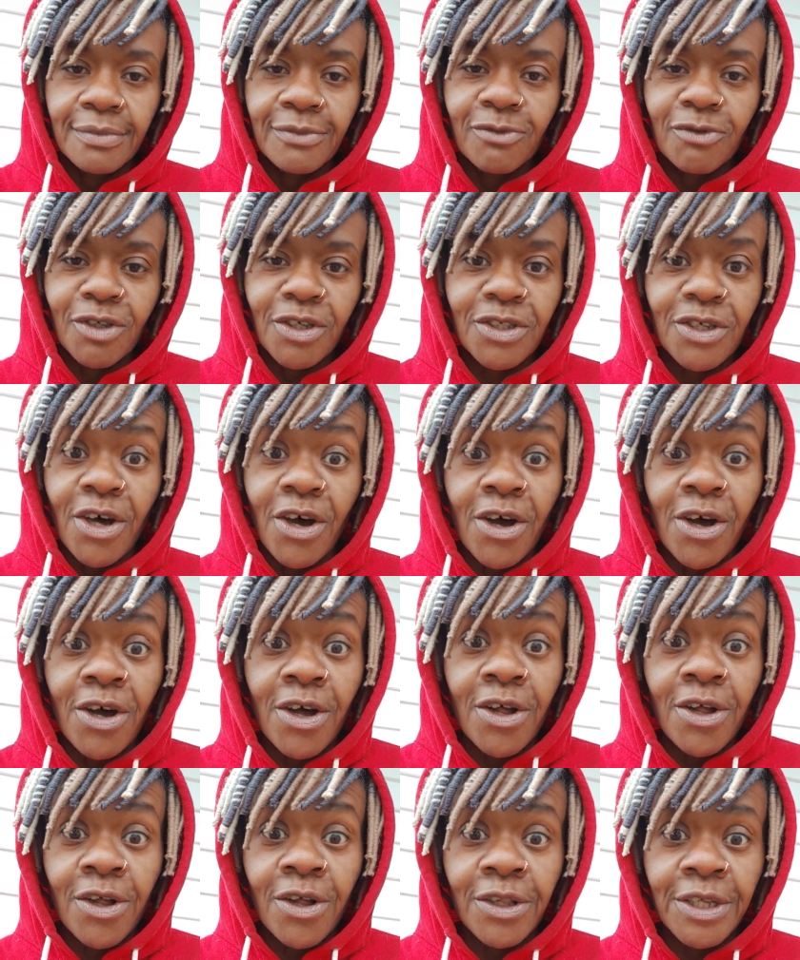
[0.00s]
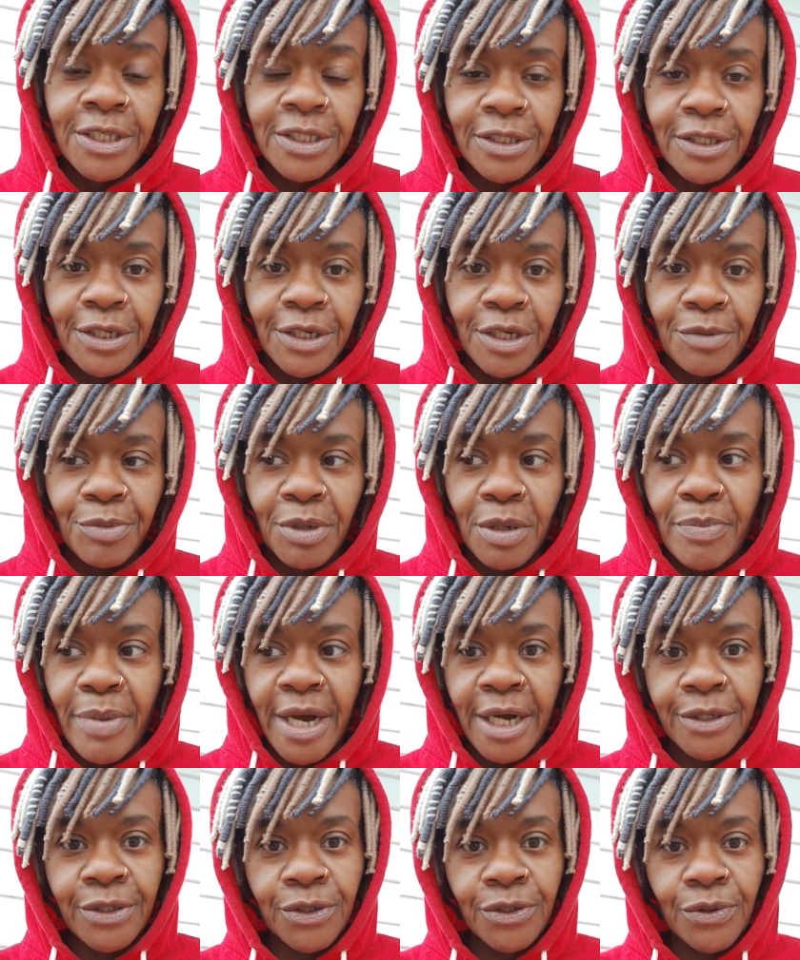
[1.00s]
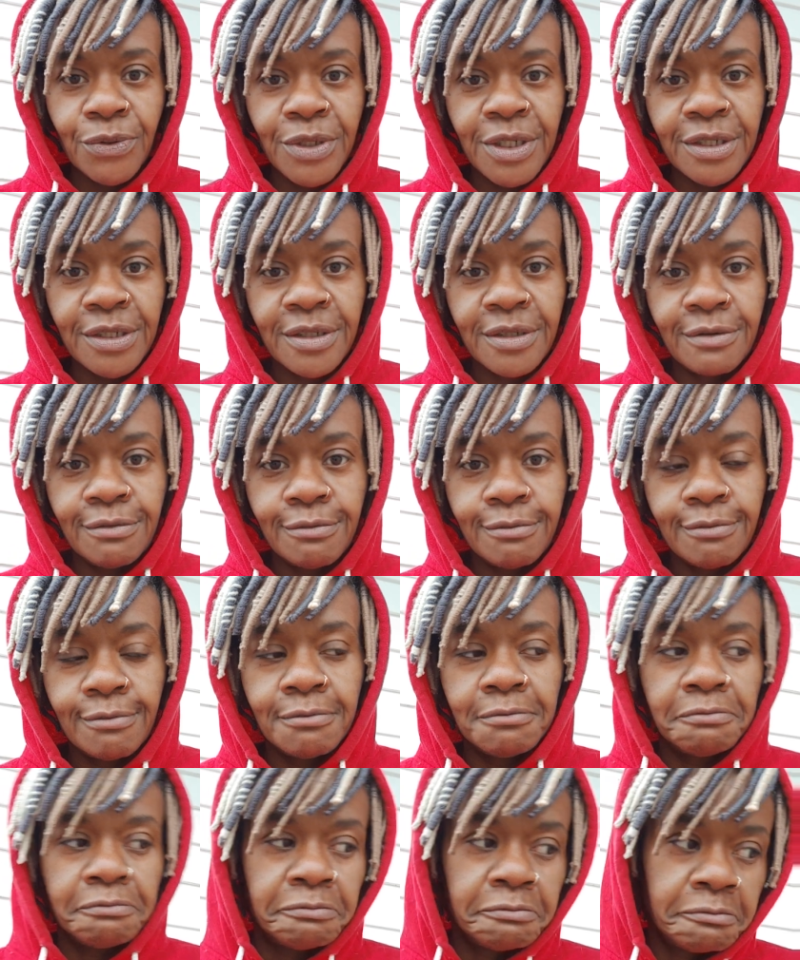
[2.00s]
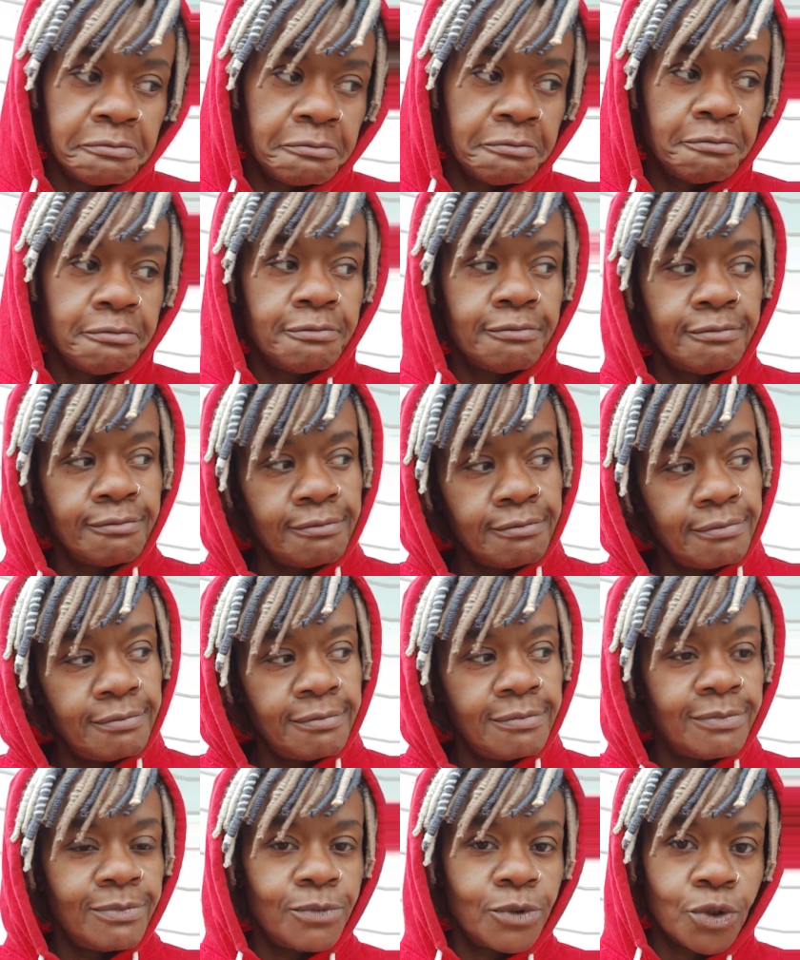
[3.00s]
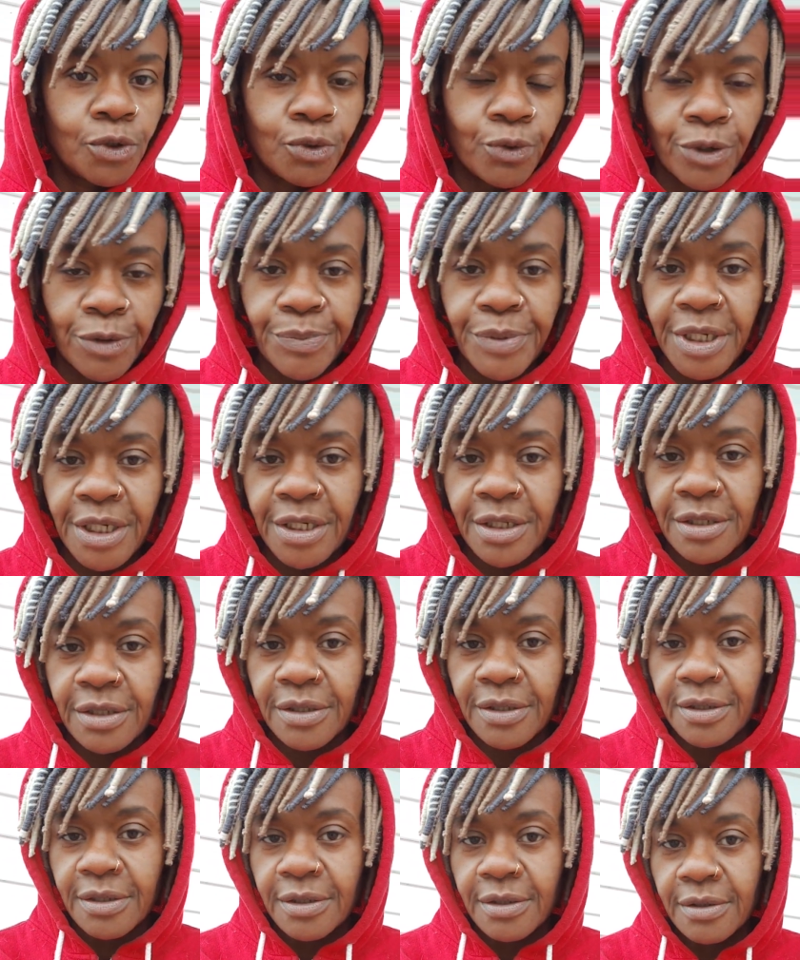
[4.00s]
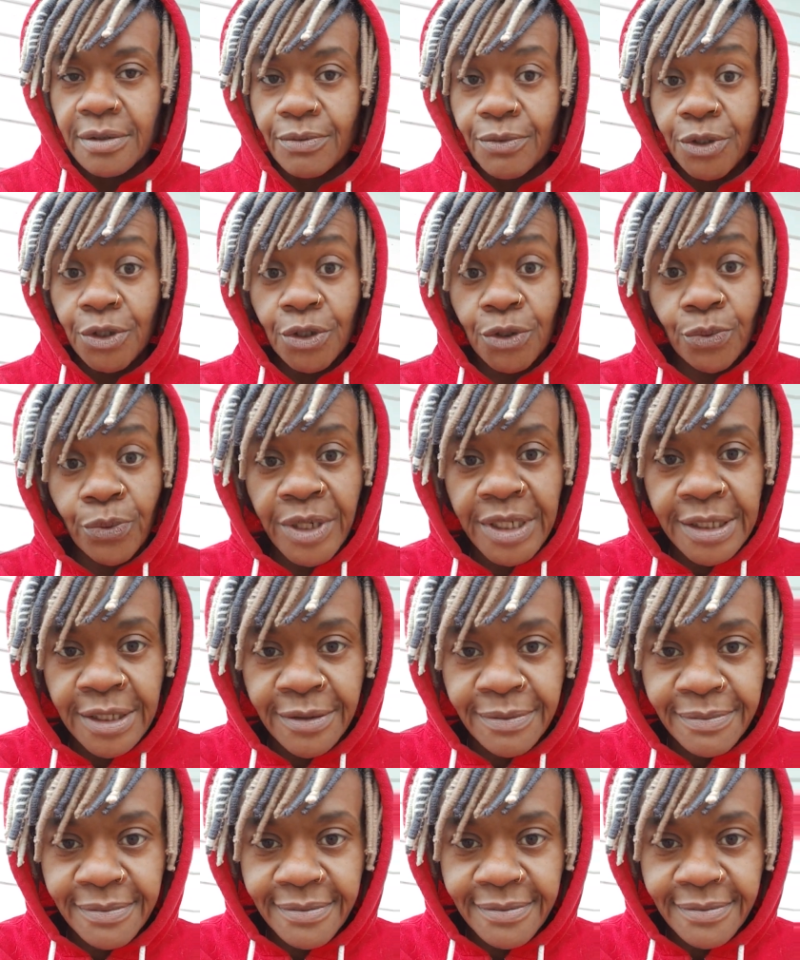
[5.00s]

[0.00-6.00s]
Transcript: Because all it's leading me back to is Scorpius, which is wisdom.